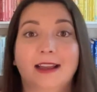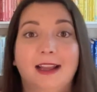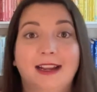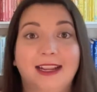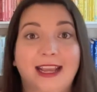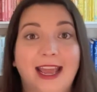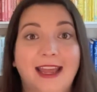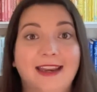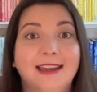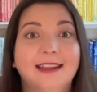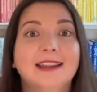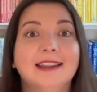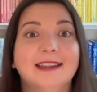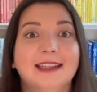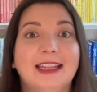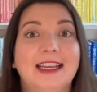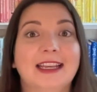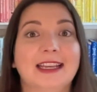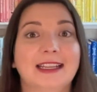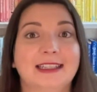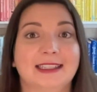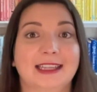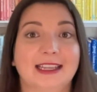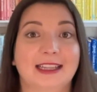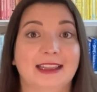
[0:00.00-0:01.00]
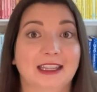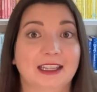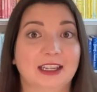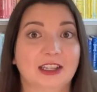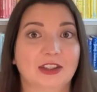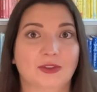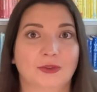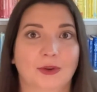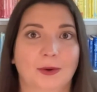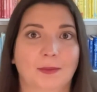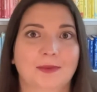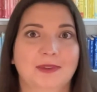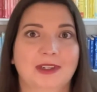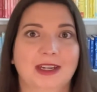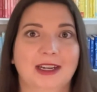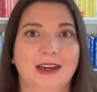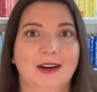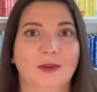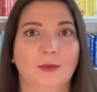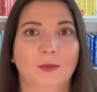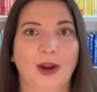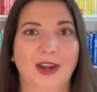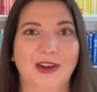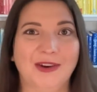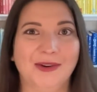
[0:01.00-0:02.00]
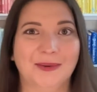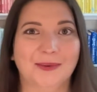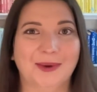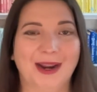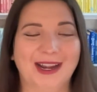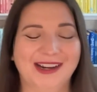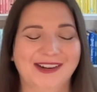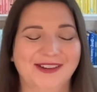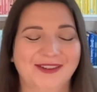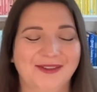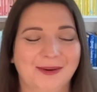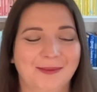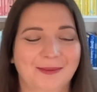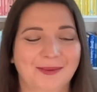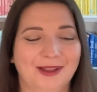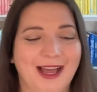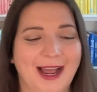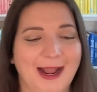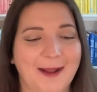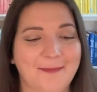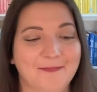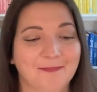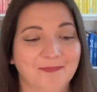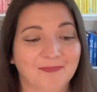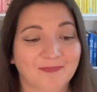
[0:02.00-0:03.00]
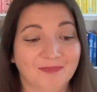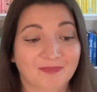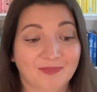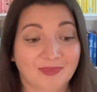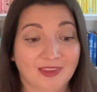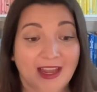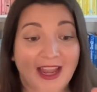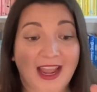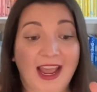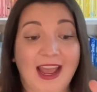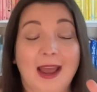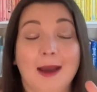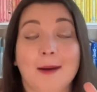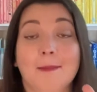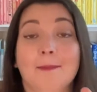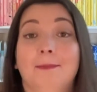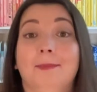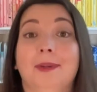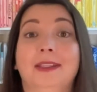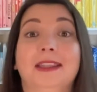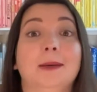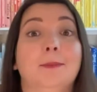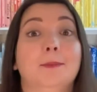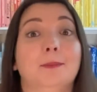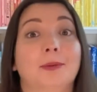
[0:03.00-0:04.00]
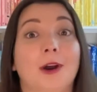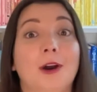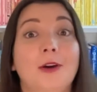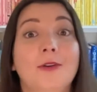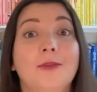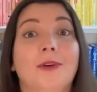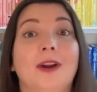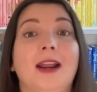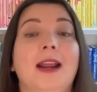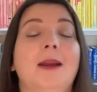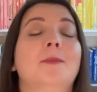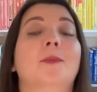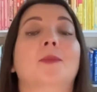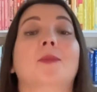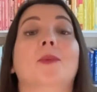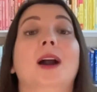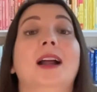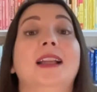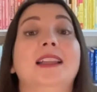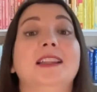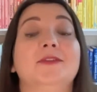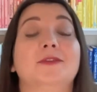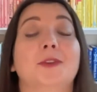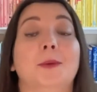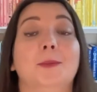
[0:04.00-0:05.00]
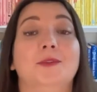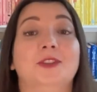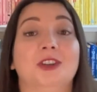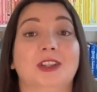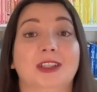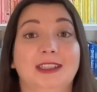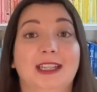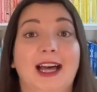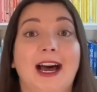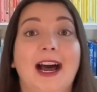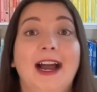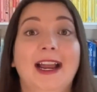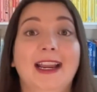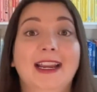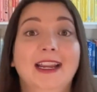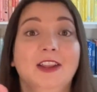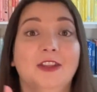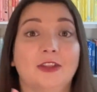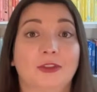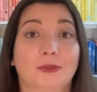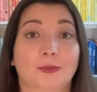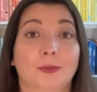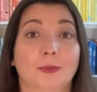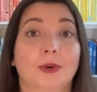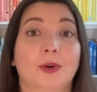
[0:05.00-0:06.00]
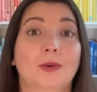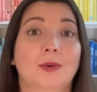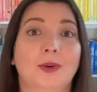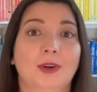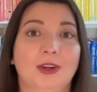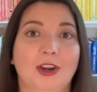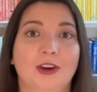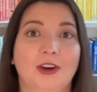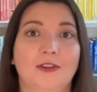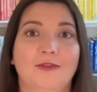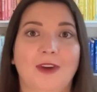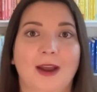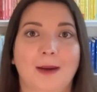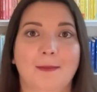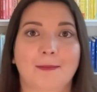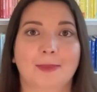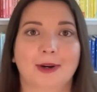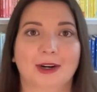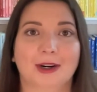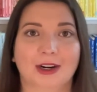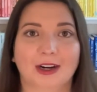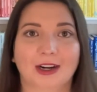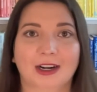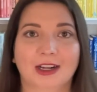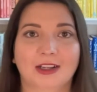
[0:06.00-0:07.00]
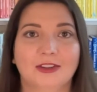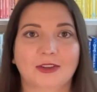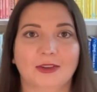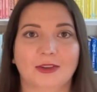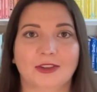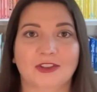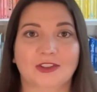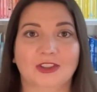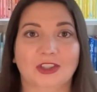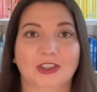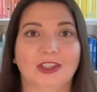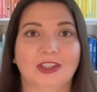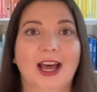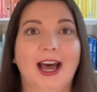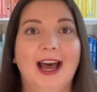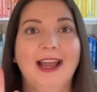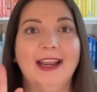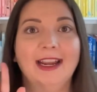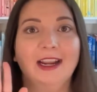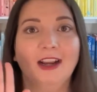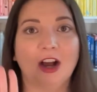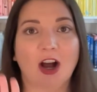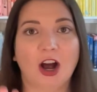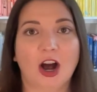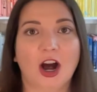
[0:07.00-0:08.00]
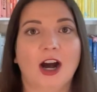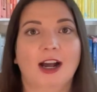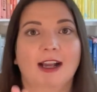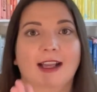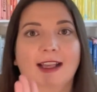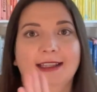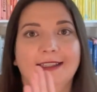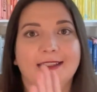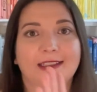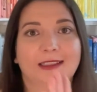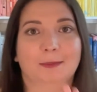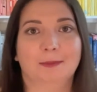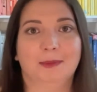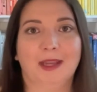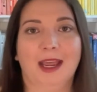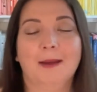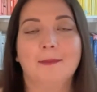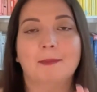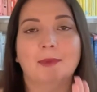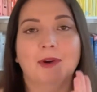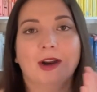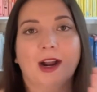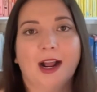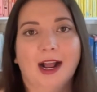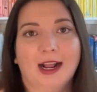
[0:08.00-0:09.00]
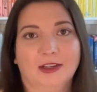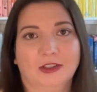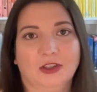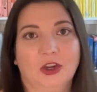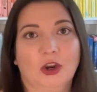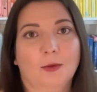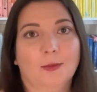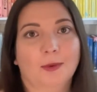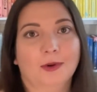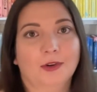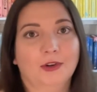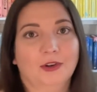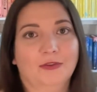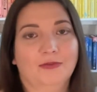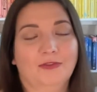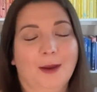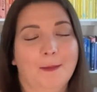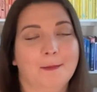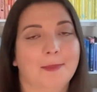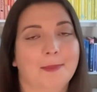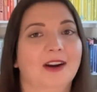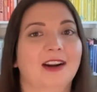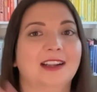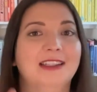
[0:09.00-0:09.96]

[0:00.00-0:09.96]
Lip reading: Again, the link is in the description when you're ready to apply. But the program runs from July through November. So it's July, August, September, October, November.